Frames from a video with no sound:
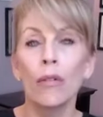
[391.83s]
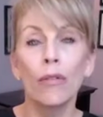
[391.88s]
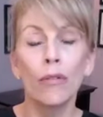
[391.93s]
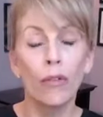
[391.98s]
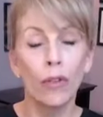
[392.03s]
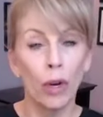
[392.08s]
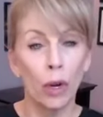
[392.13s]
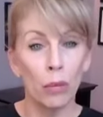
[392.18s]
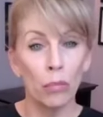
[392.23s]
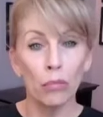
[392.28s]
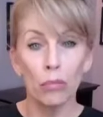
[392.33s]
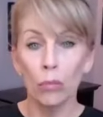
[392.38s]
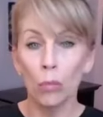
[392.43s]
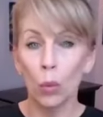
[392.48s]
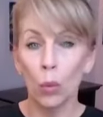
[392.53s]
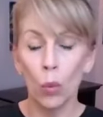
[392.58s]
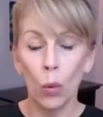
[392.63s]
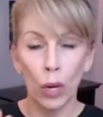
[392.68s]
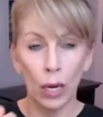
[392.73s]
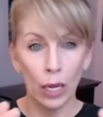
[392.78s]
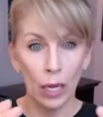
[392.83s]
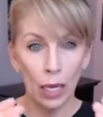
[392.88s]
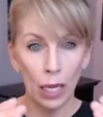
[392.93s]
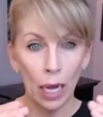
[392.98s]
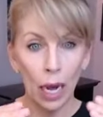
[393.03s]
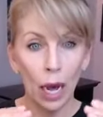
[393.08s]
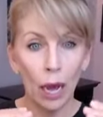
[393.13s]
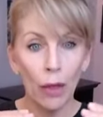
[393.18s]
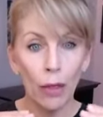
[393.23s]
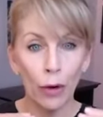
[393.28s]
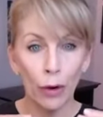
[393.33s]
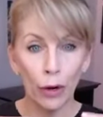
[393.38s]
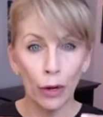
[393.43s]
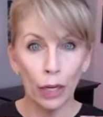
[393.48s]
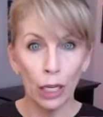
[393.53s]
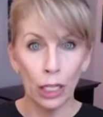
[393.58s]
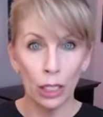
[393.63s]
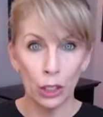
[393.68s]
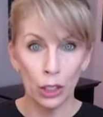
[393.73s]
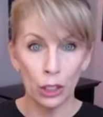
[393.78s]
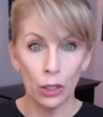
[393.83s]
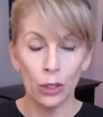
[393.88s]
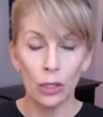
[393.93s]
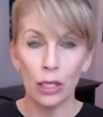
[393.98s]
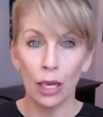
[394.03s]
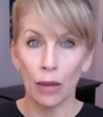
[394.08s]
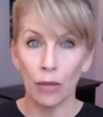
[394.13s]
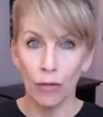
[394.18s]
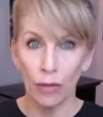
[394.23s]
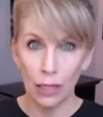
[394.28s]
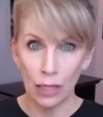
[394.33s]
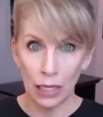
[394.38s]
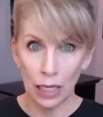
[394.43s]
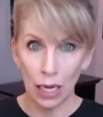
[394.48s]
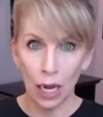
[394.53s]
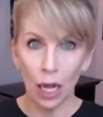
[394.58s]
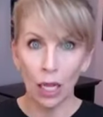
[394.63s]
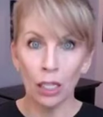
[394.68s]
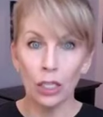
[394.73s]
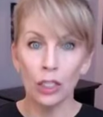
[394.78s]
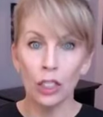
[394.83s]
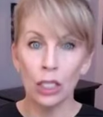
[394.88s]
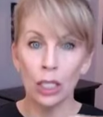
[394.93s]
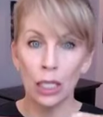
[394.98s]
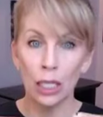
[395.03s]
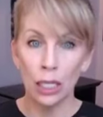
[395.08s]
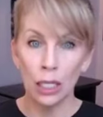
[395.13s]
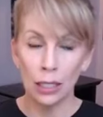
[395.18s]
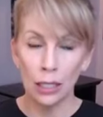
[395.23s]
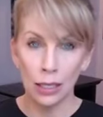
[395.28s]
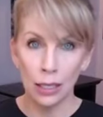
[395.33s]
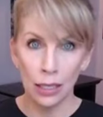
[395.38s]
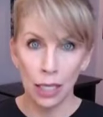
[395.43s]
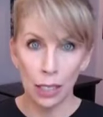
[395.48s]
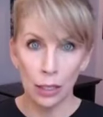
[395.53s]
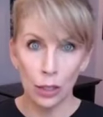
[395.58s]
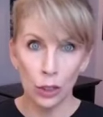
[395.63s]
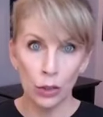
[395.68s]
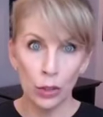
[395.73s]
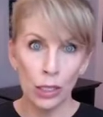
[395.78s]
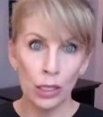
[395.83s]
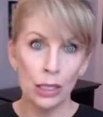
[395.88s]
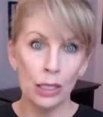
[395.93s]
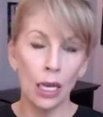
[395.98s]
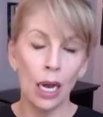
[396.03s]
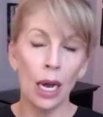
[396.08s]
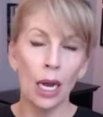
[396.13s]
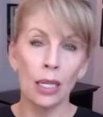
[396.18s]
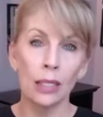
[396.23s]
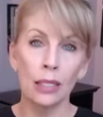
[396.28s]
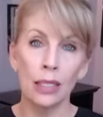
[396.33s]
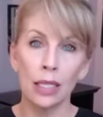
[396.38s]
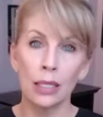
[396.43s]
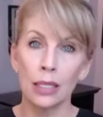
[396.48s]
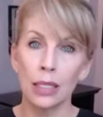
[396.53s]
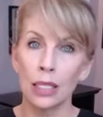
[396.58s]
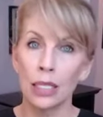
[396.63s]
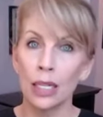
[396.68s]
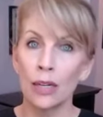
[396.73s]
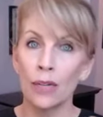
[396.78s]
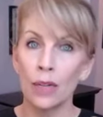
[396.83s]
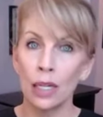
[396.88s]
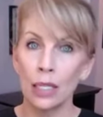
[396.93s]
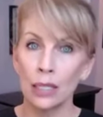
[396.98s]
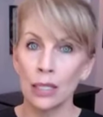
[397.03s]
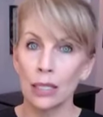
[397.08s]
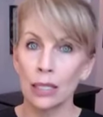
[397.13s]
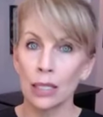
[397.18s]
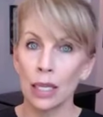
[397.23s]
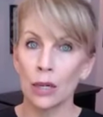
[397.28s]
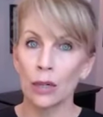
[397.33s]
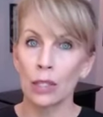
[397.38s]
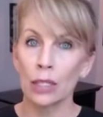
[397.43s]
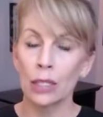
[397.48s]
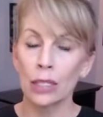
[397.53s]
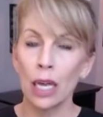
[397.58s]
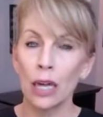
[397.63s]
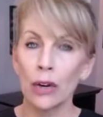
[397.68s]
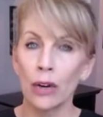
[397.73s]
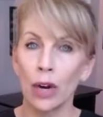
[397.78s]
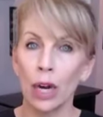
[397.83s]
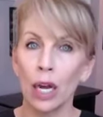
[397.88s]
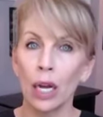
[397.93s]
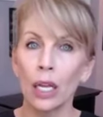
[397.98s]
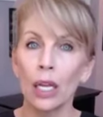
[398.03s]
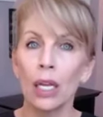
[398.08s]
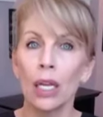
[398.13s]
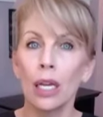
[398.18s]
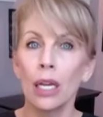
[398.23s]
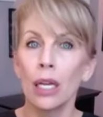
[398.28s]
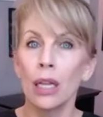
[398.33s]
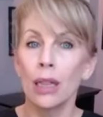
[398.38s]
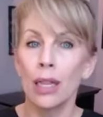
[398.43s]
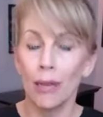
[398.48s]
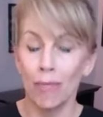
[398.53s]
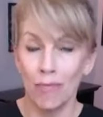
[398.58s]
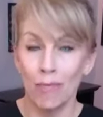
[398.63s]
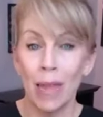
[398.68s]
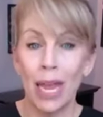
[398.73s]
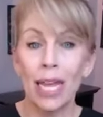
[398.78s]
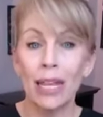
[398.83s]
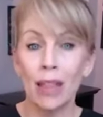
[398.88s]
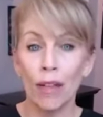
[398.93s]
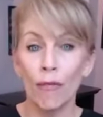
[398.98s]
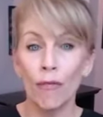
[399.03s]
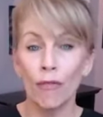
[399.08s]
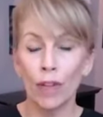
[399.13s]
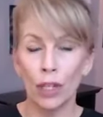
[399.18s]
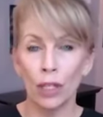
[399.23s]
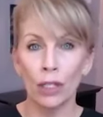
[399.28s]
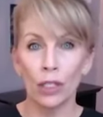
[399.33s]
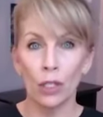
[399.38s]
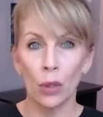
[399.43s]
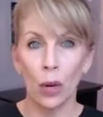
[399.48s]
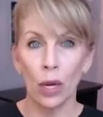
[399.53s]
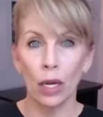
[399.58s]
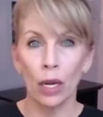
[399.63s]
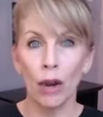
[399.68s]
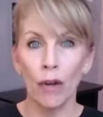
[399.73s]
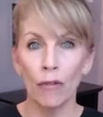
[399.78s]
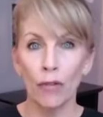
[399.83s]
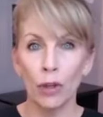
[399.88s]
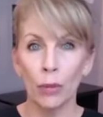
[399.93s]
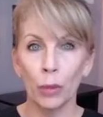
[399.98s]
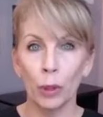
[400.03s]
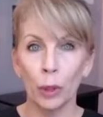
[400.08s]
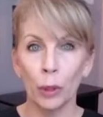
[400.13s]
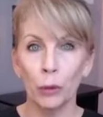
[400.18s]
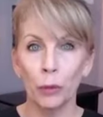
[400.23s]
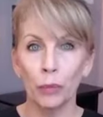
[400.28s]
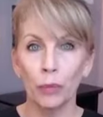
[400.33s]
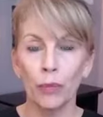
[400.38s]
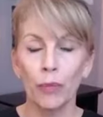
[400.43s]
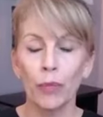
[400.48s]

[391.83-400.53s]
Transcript: from one of the other issues like physiology, sensory uh, sensitivities, et cetera, et cetera, that make them feel so uncomfortable.